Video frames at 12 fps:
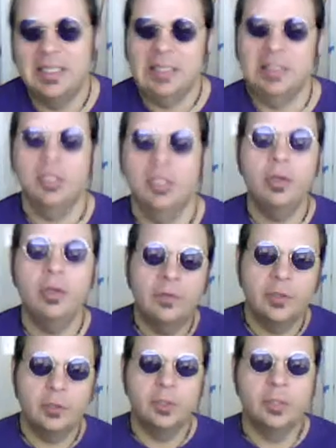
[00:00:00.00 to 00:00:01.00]
Going
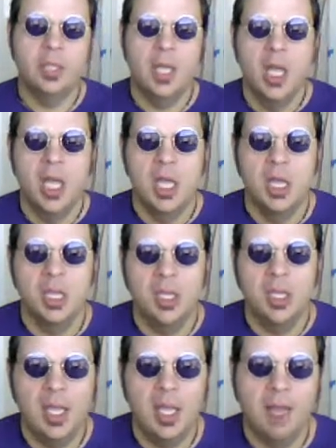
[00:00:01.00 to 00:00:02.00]
forward,
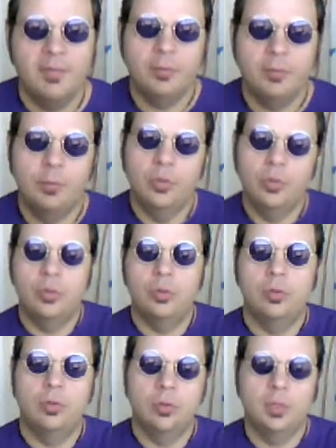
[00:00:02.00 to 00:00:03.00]
they have a
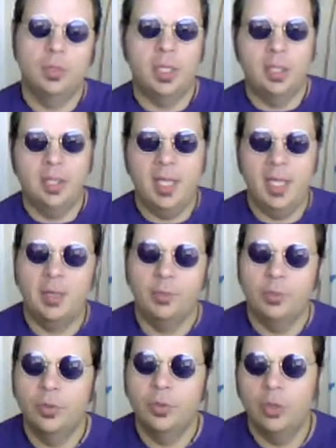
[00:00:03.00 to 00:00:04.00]
brutal. They had a
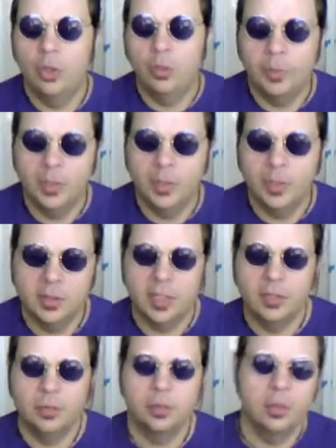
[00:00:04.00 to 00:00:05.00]
brutal opening
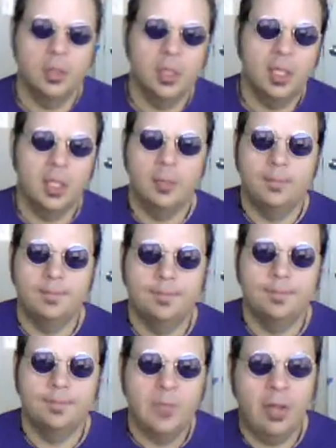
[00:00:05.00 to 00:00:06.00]
schedule.
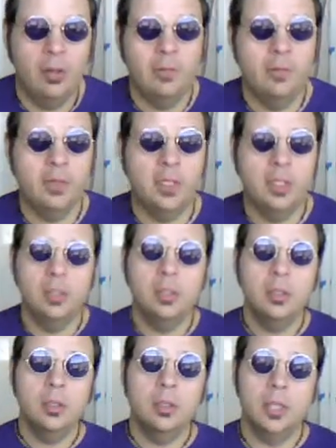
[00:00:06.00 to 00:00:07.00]
Outlook for the
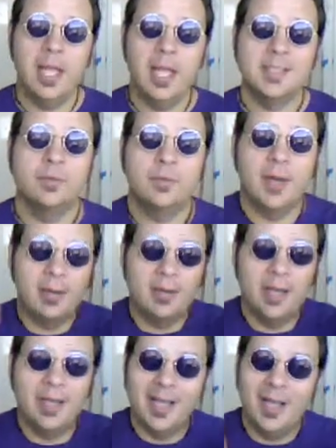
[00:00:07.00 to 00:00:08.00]
year, as of like
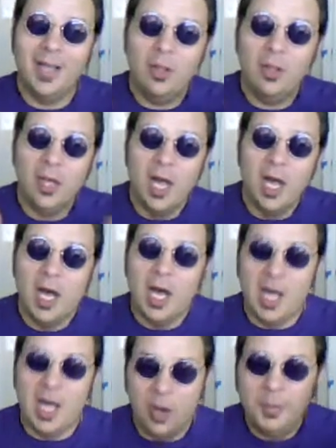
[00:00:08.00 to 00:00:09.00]
right now, I
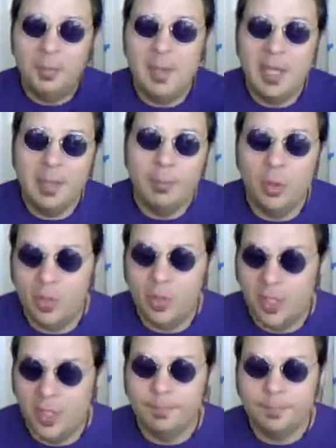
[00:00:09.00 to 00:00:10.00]
hope they make a bowl game.